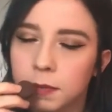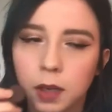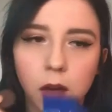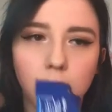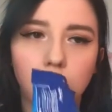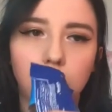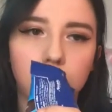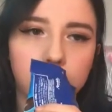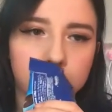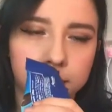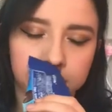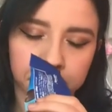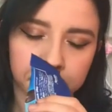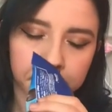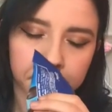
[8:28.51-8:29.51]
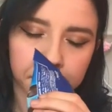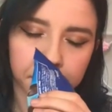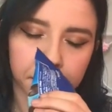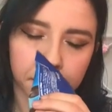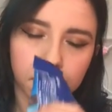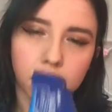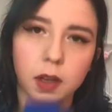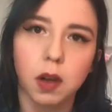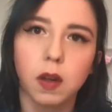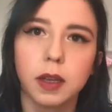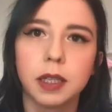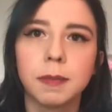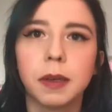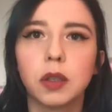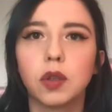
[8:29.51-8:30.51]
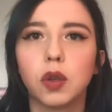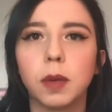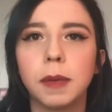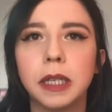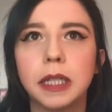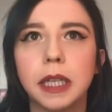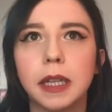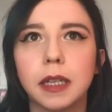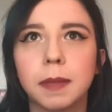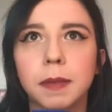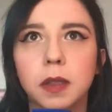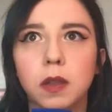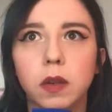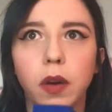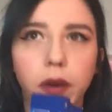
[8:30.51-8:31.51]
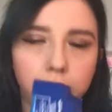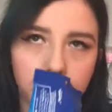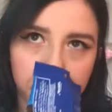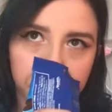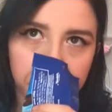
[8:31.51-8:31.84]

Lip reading: Oh, oh, they smell so minty. They smell so good.